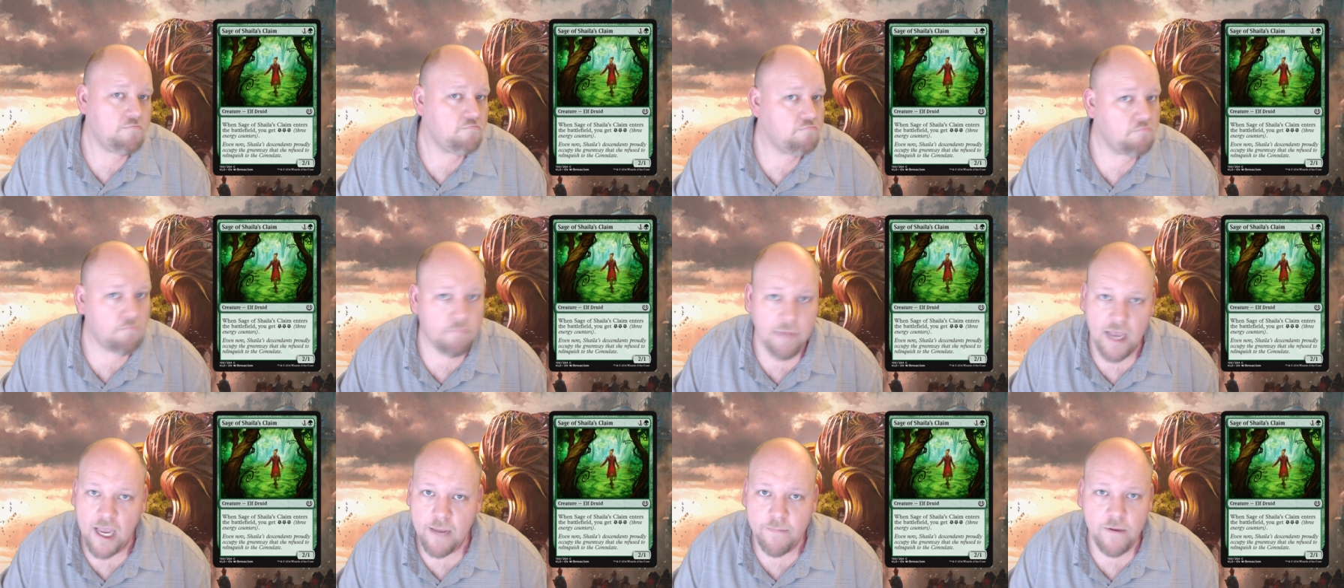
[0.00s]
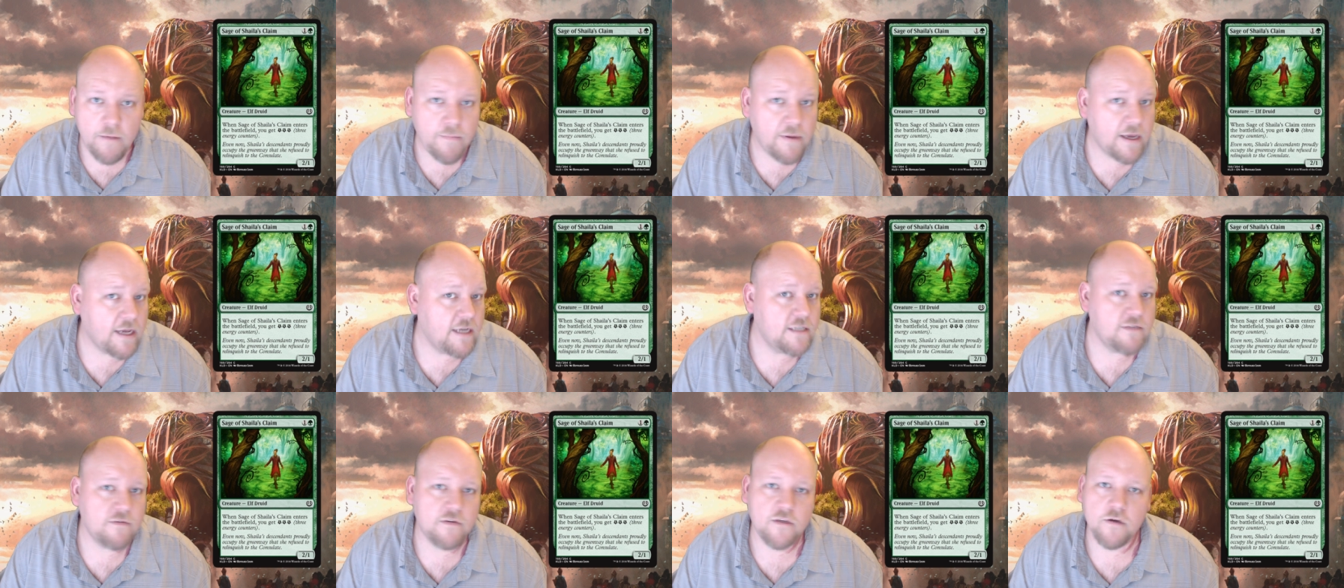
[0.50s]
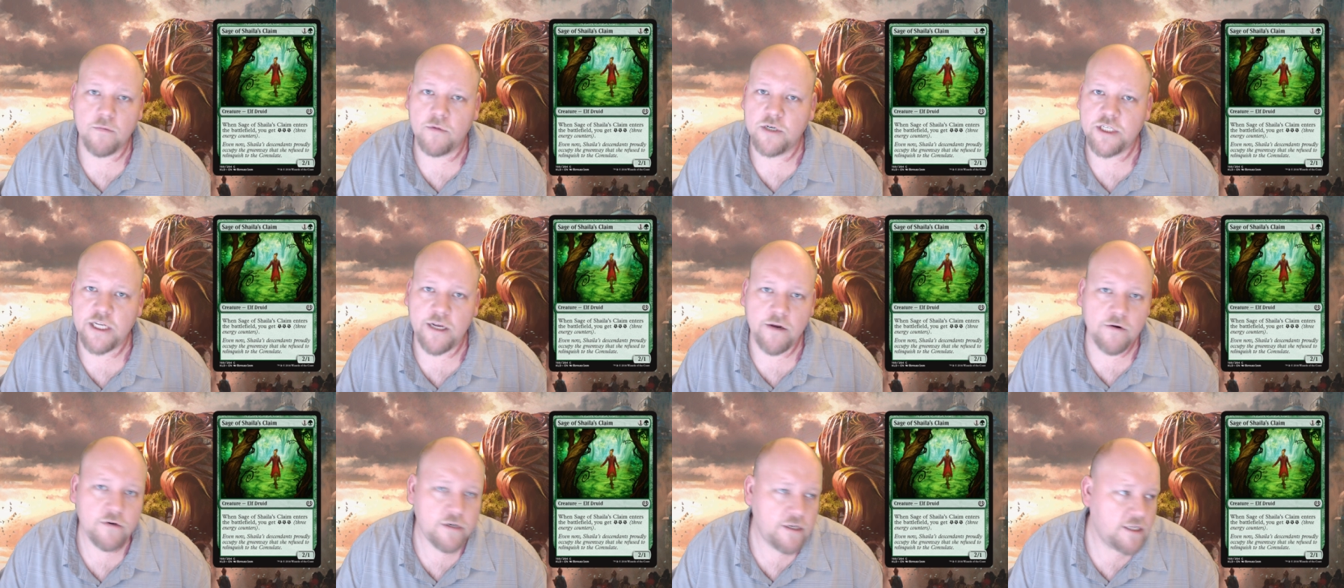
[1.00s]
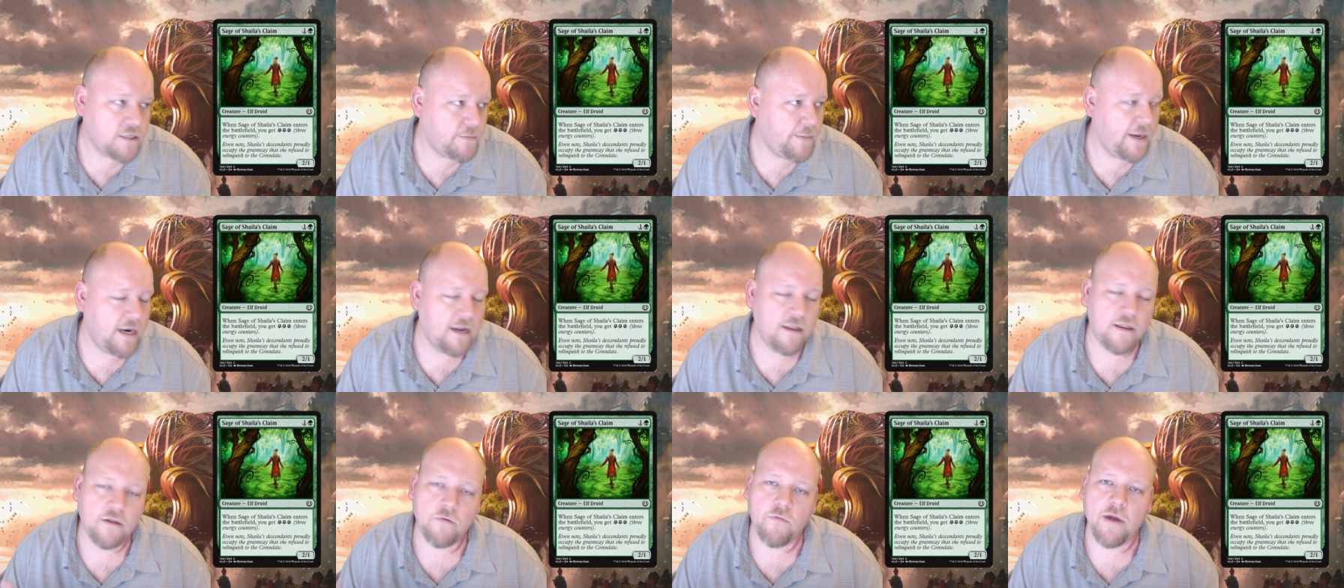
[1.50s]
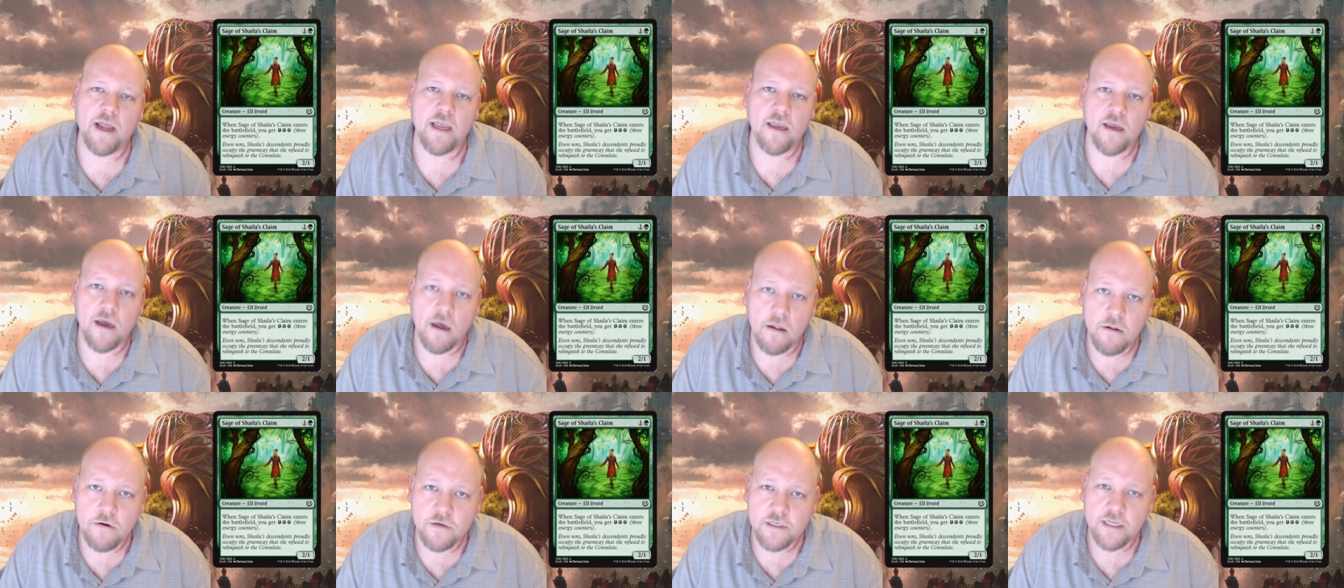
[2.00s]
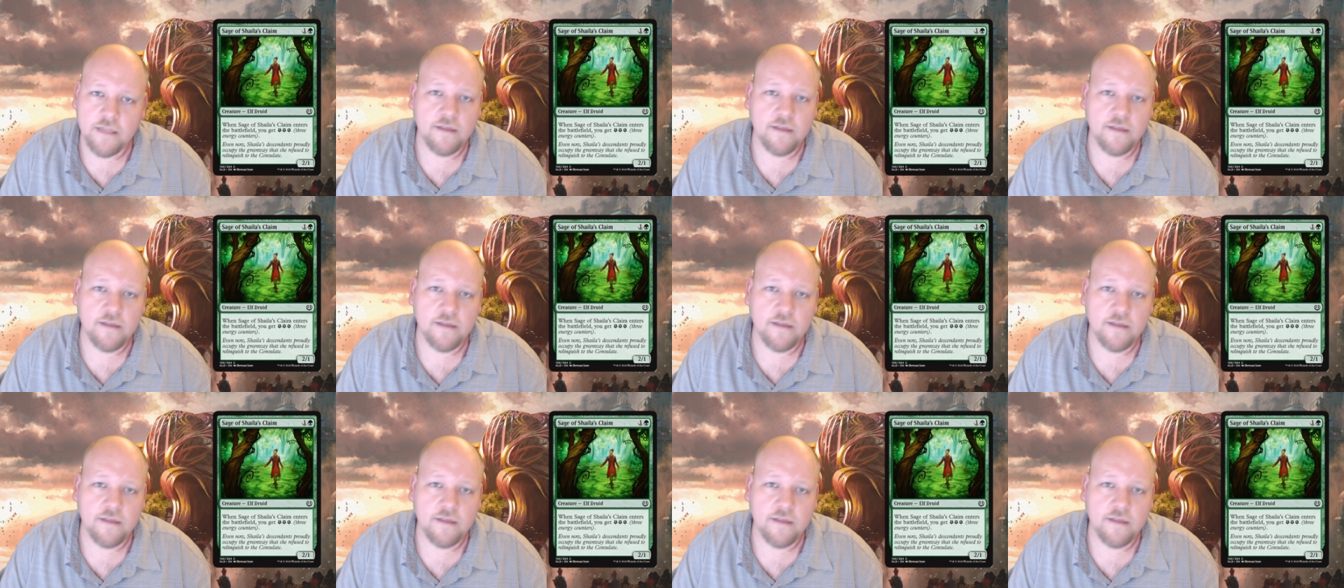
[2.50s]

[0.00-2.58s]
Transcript: maybe because of so much energy, it's being in the right colors.